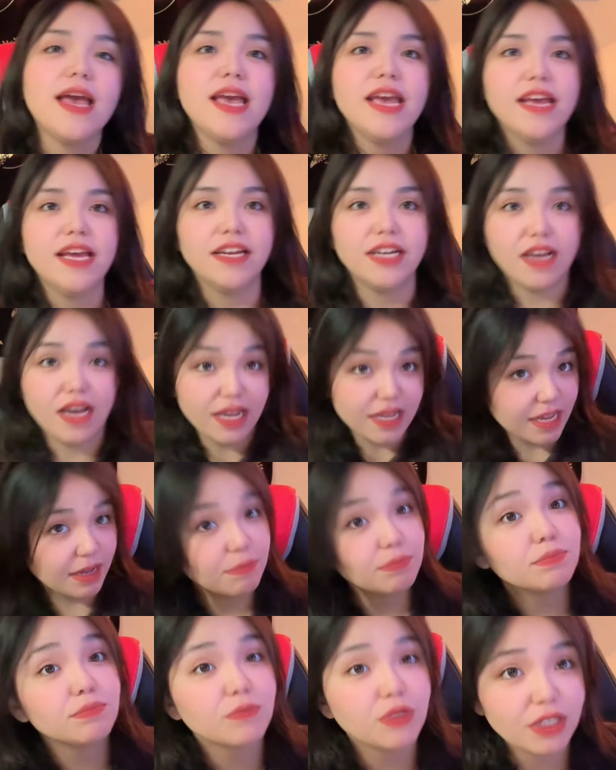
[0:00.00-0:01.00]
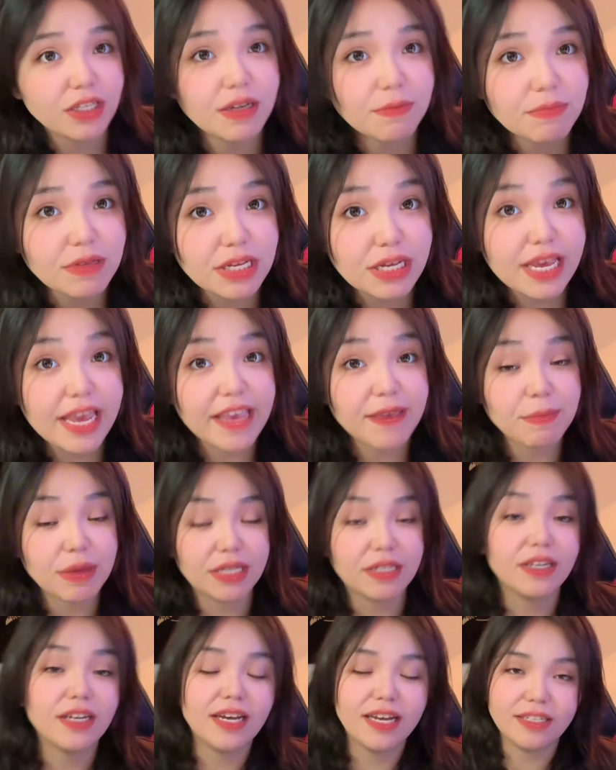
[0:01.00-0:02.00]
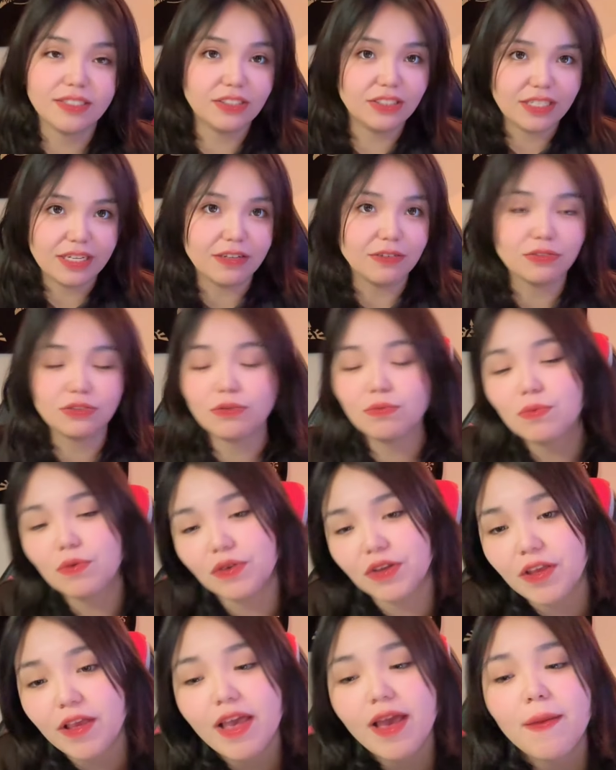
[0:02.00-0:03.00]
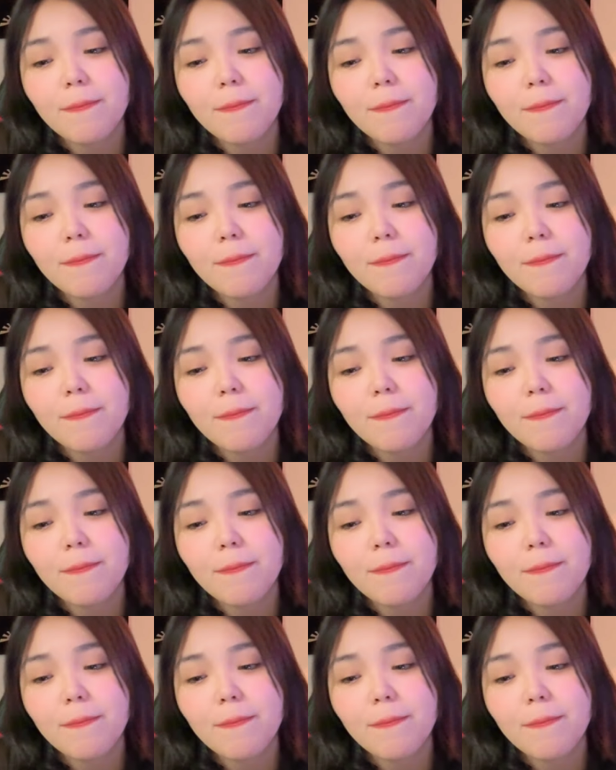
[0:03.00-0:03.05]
And I am gonna be gaming uh, still, don't worry.